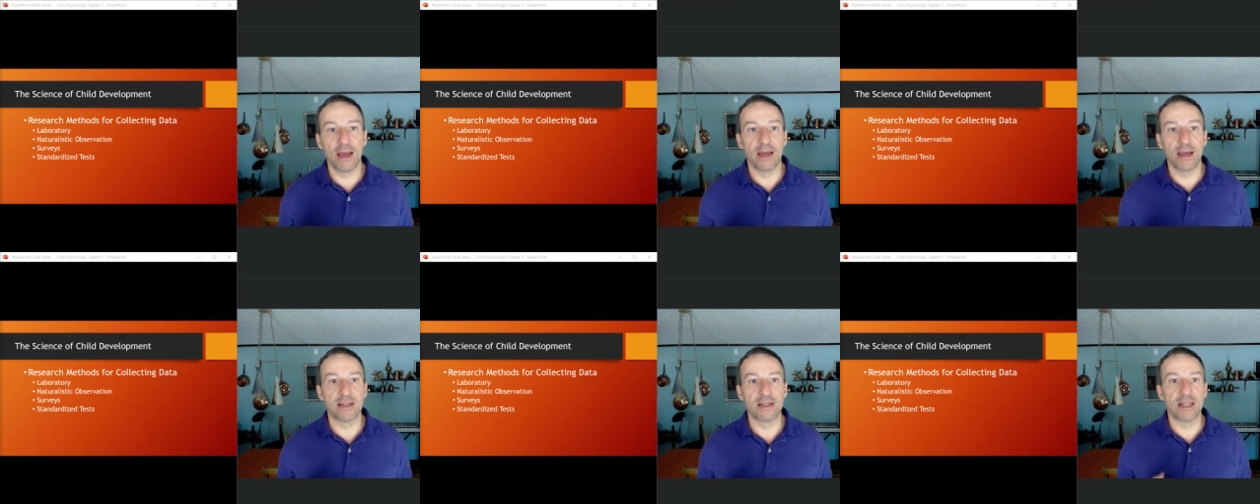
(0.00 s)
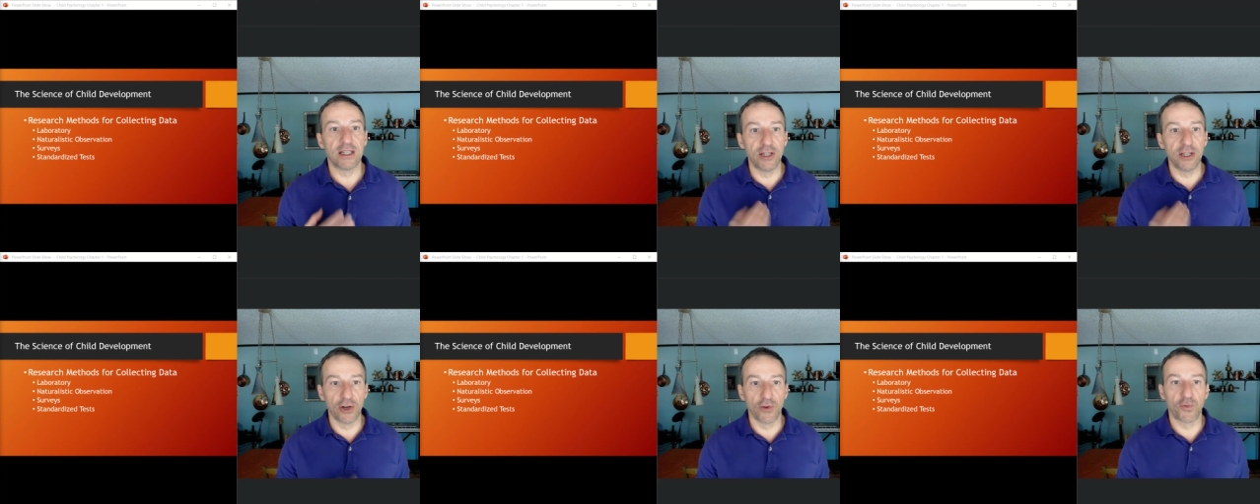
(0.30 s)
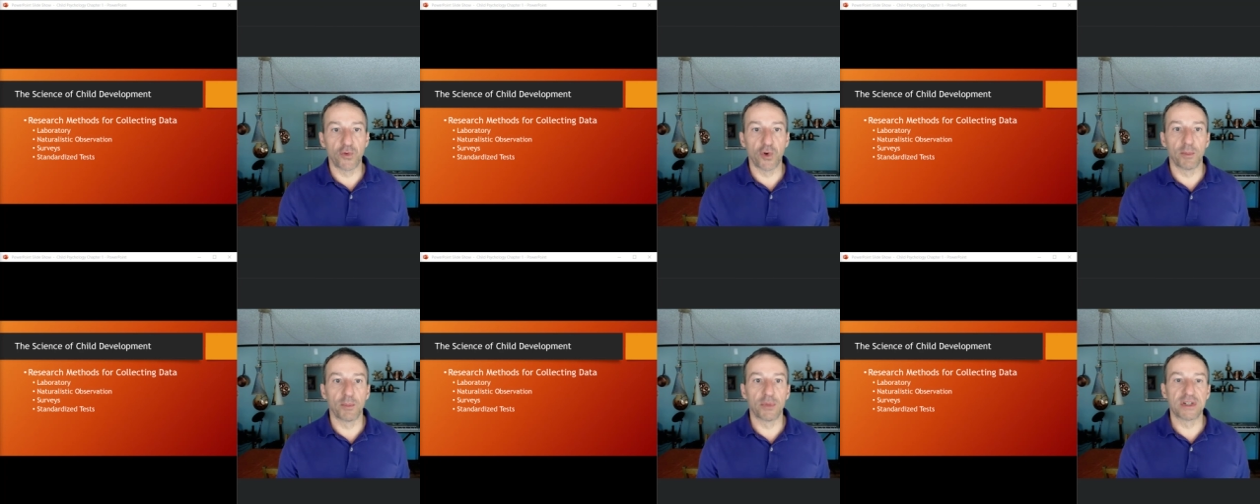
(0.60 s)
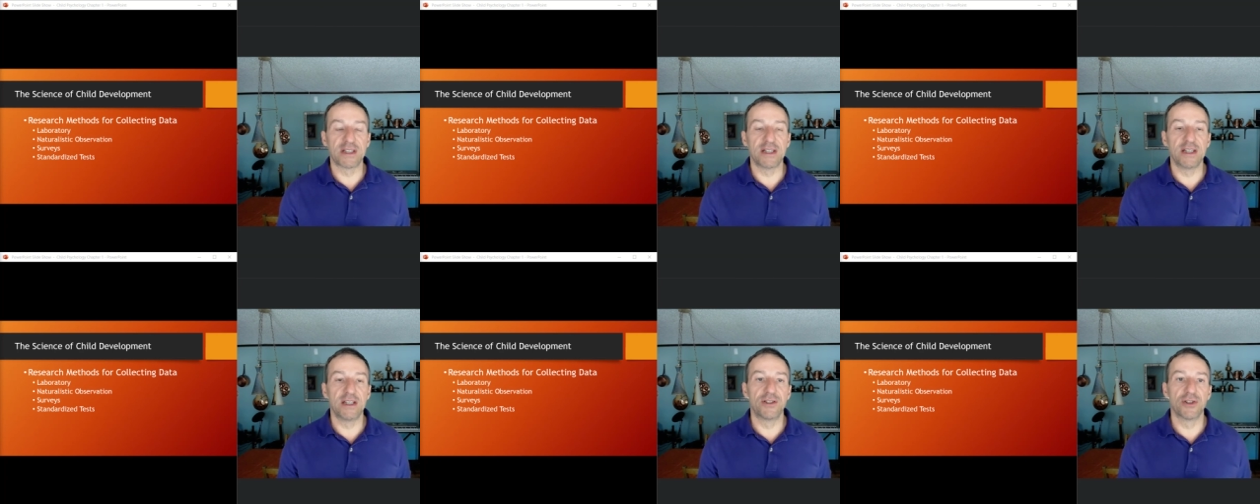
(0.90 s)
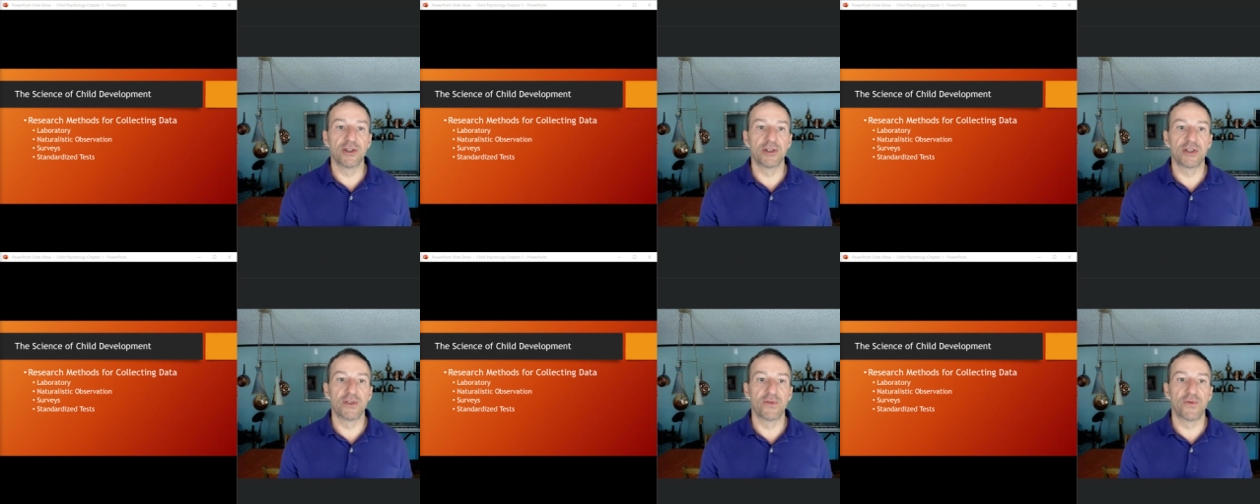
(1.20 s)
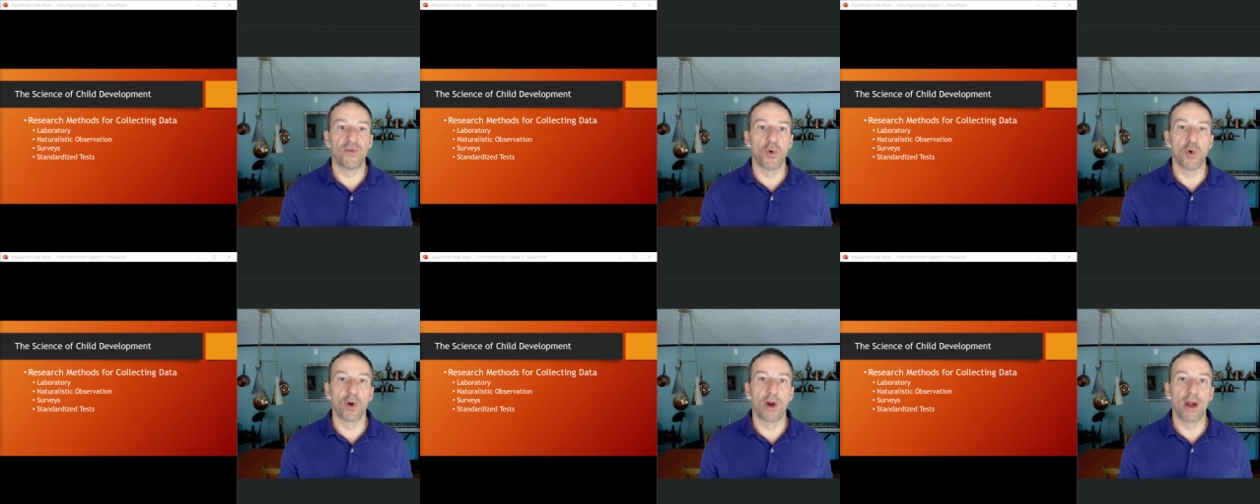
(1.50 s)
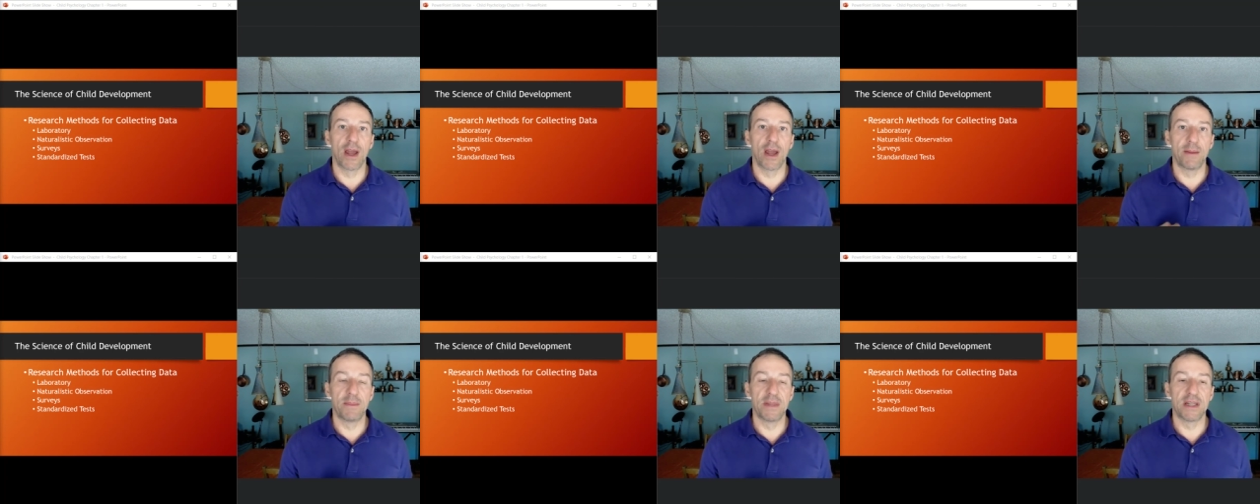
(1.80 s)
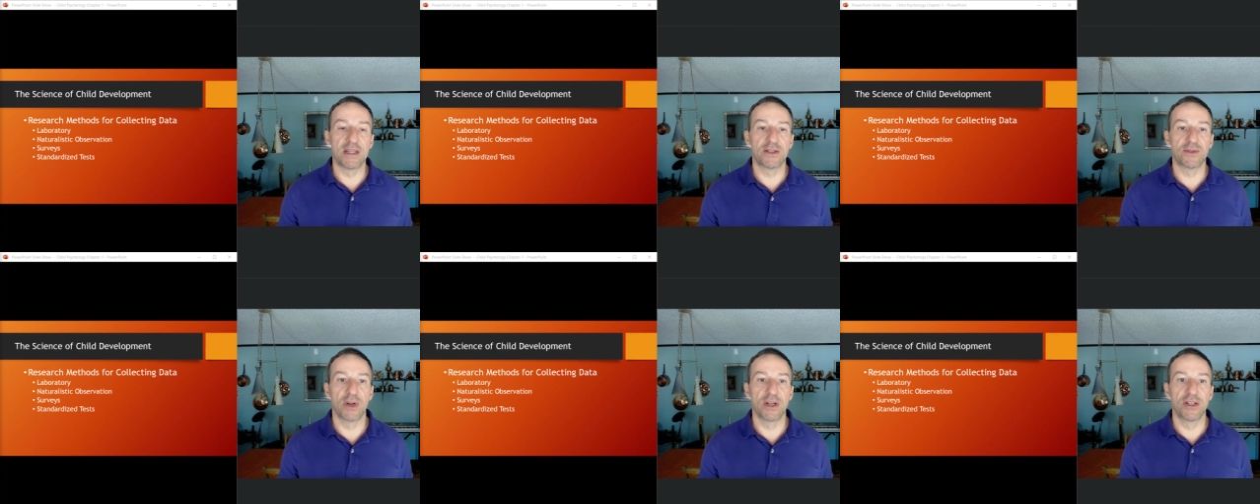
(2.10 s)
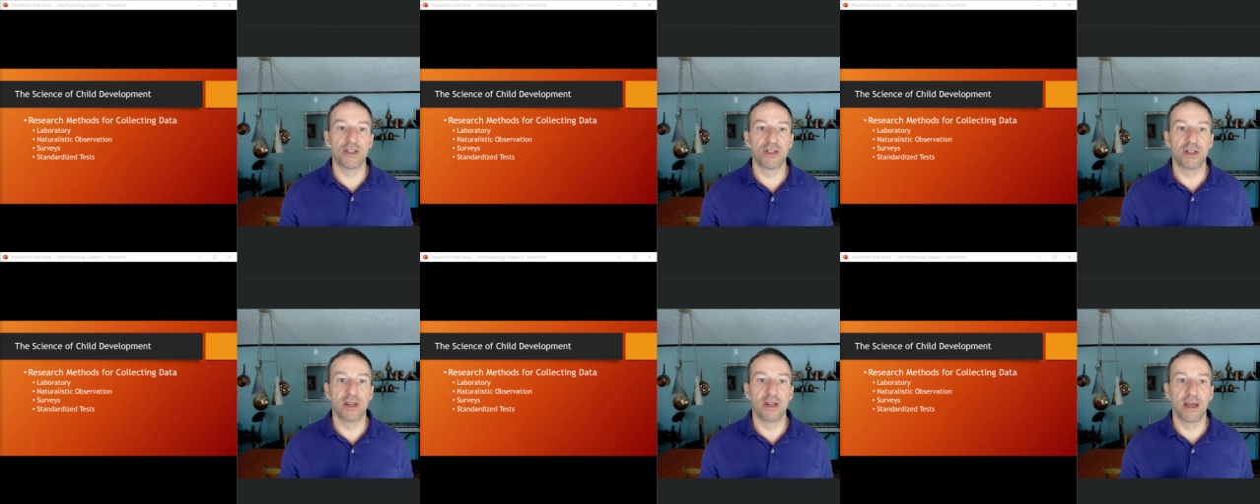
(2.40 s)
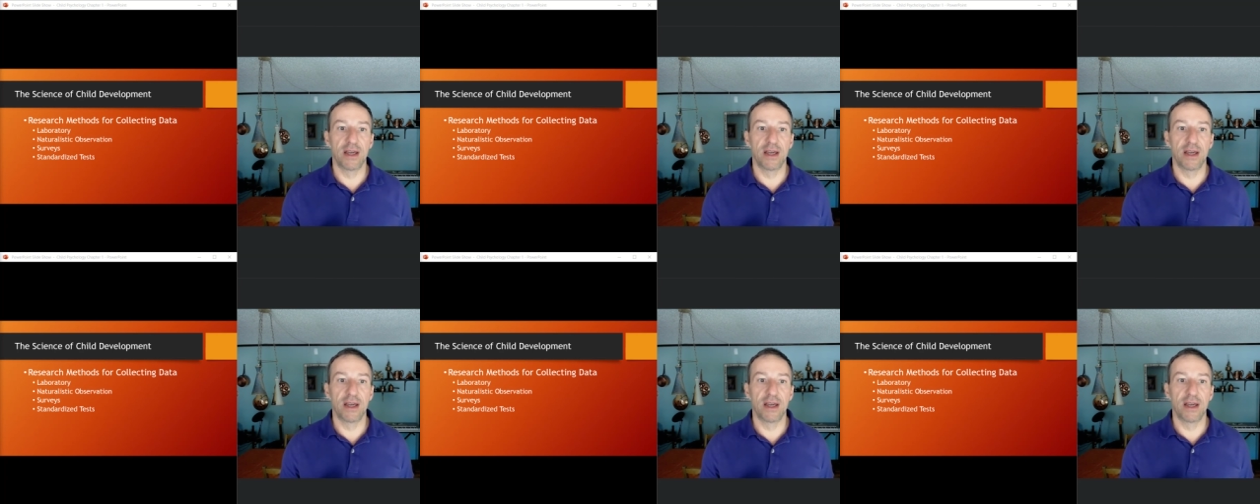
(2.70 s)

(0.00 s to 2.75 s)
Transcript: It's a uniform procedures for administration